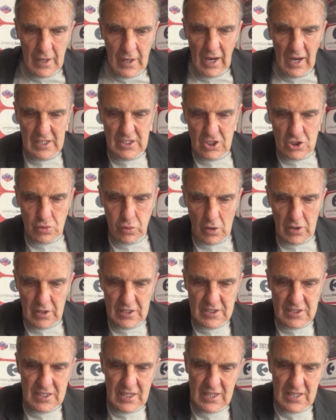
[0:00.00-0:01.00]
I just want to
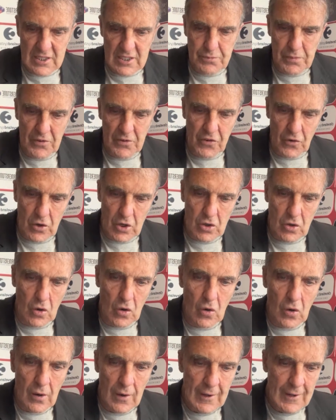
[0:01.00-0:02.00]
say this before I
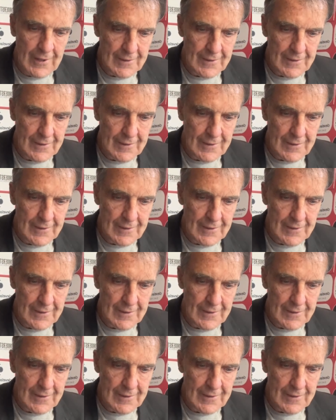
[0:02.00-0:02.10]
go.